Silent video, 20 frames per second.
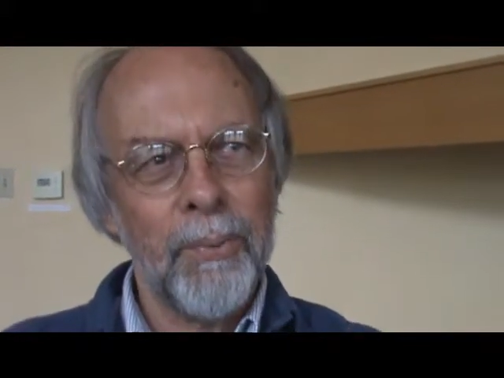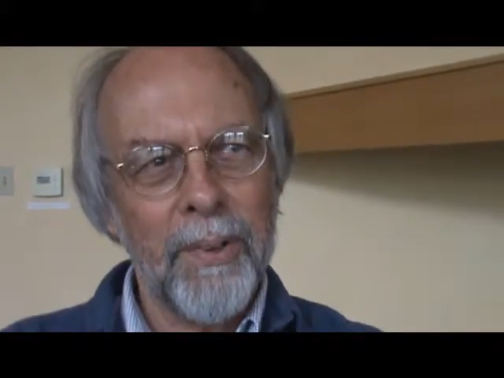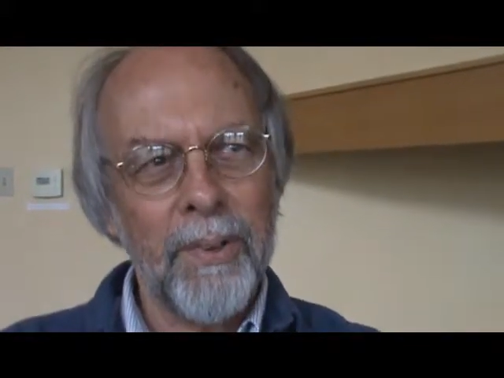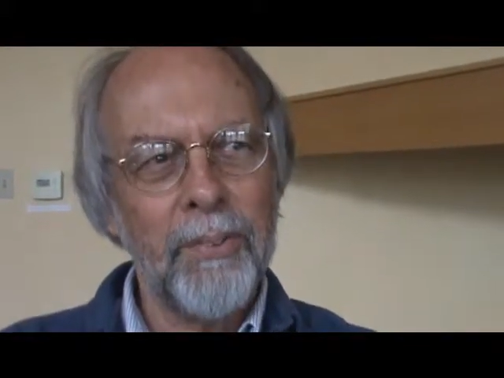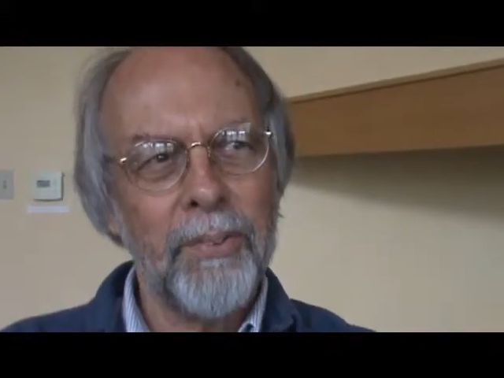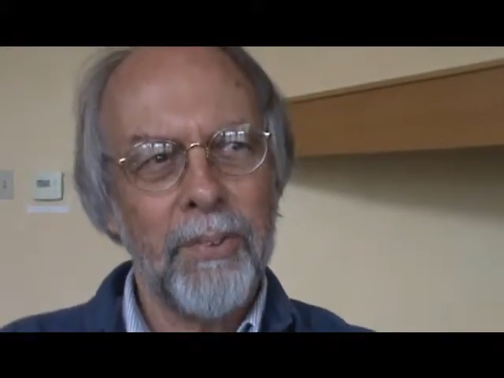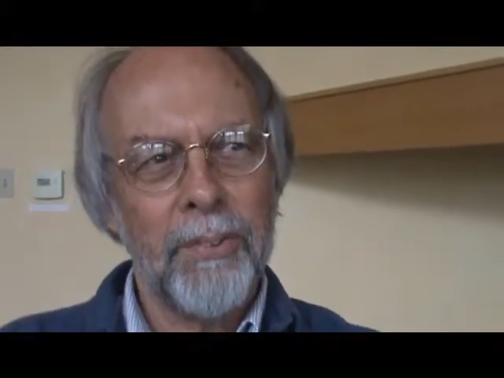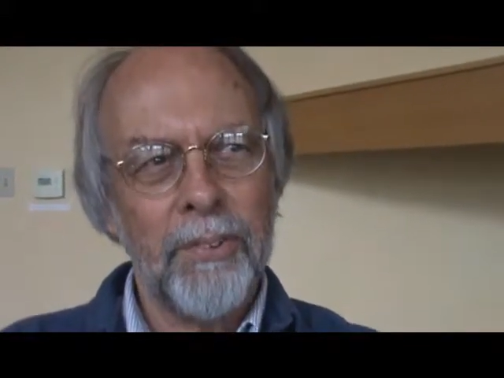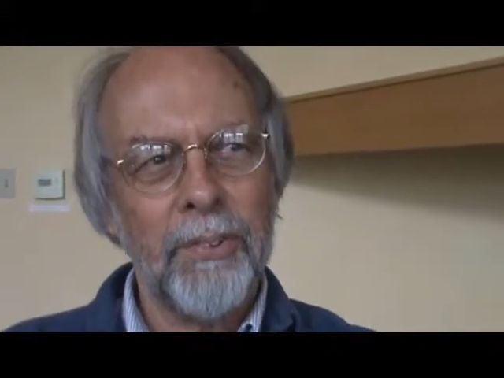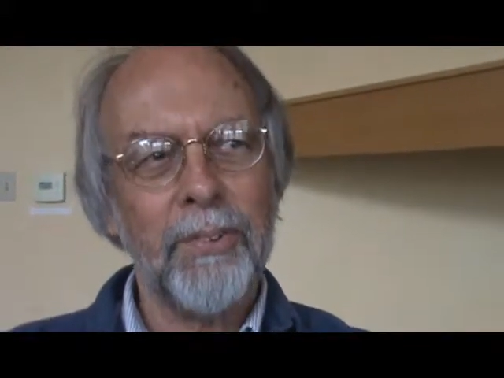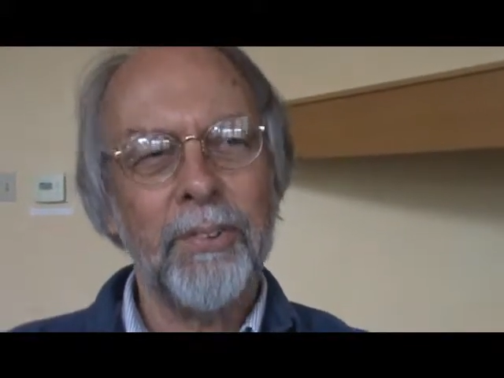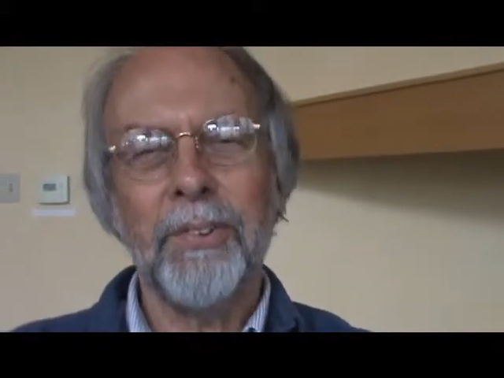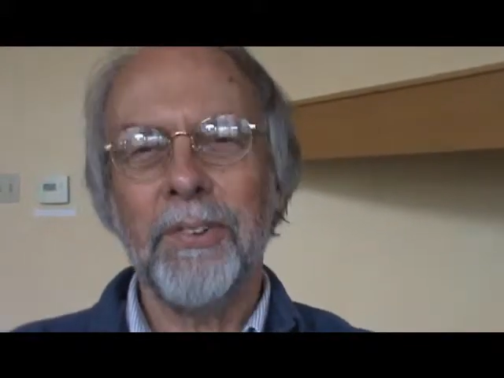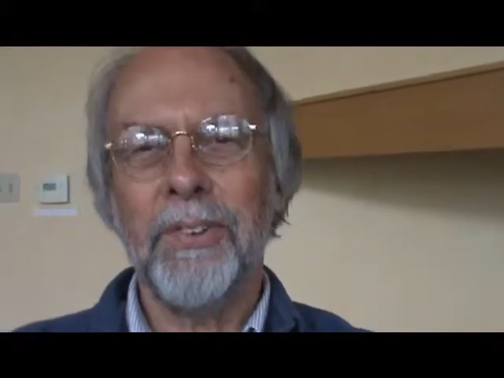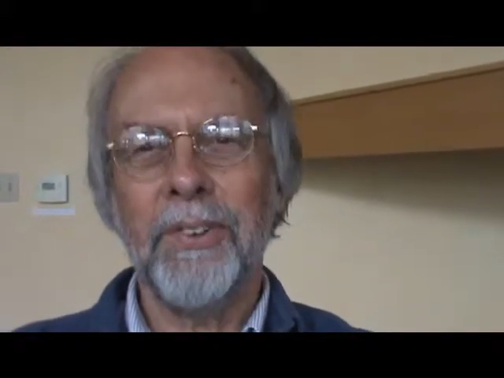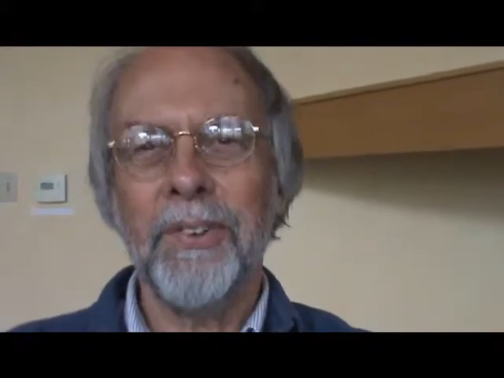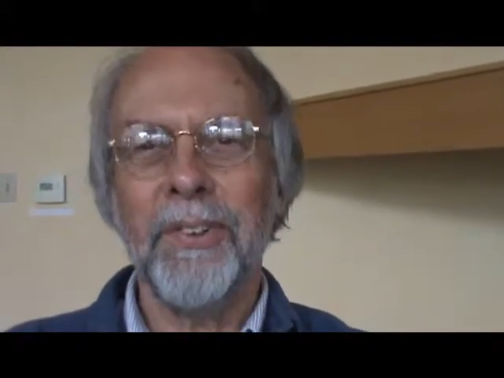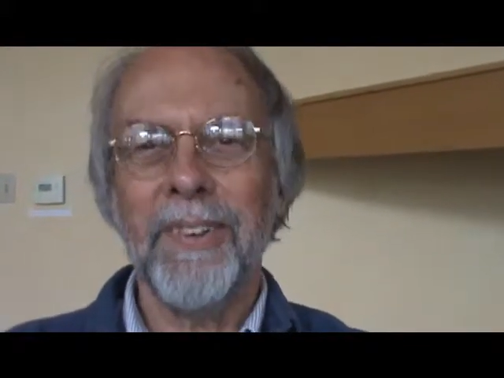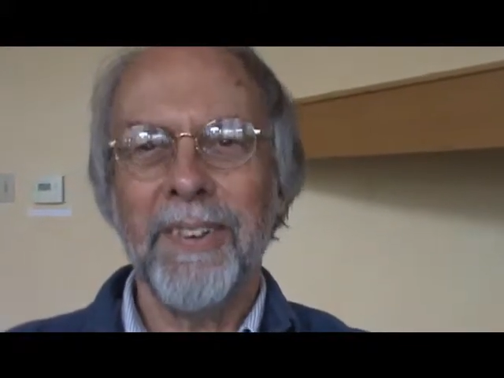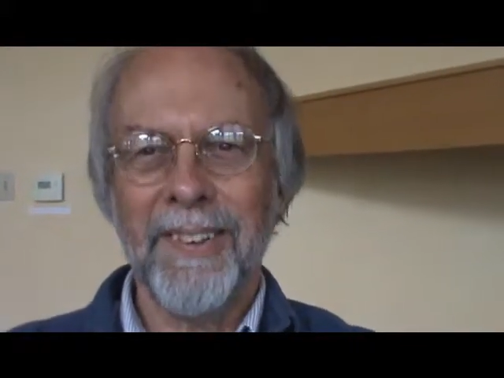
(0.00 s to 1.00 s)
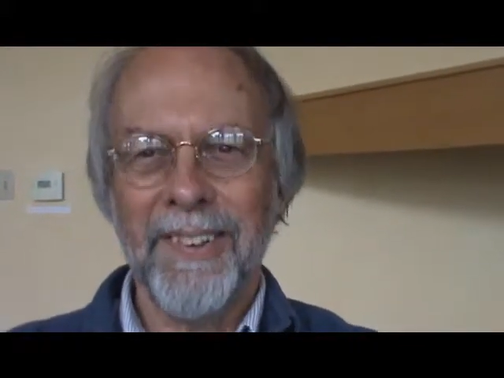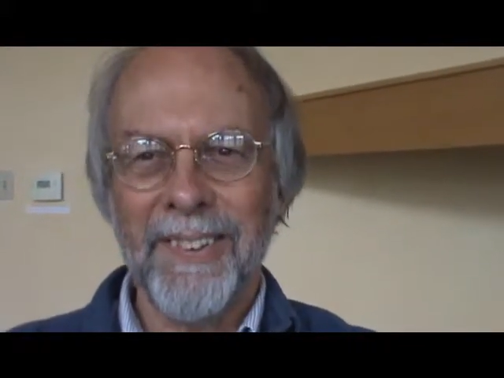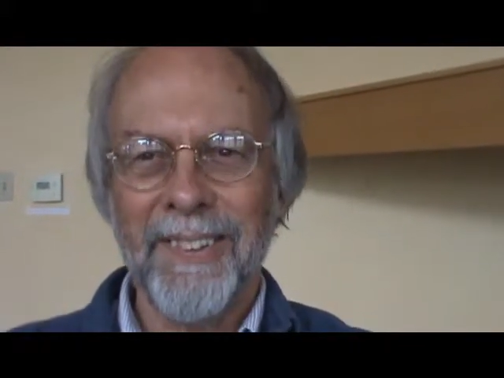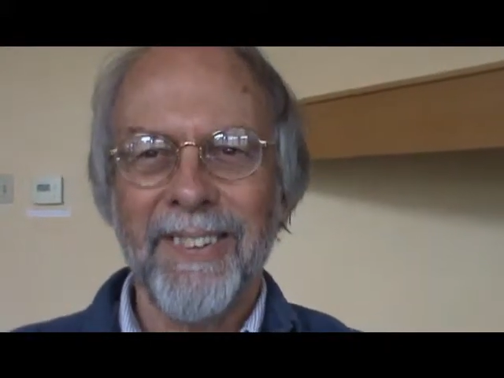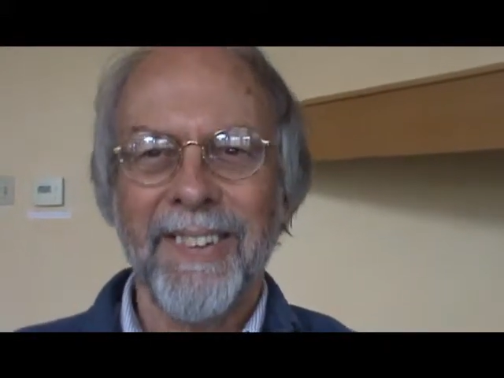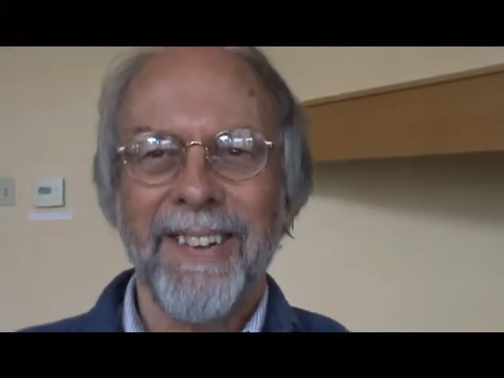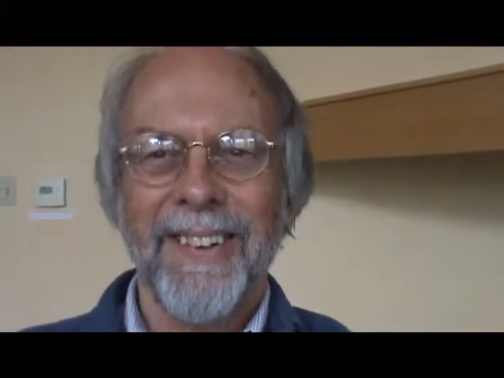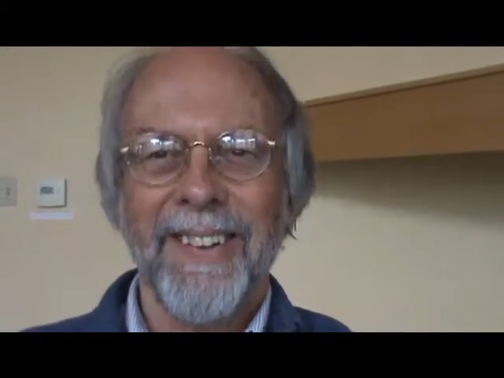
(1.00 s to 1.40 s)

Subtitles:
What is it that you're doing? You know.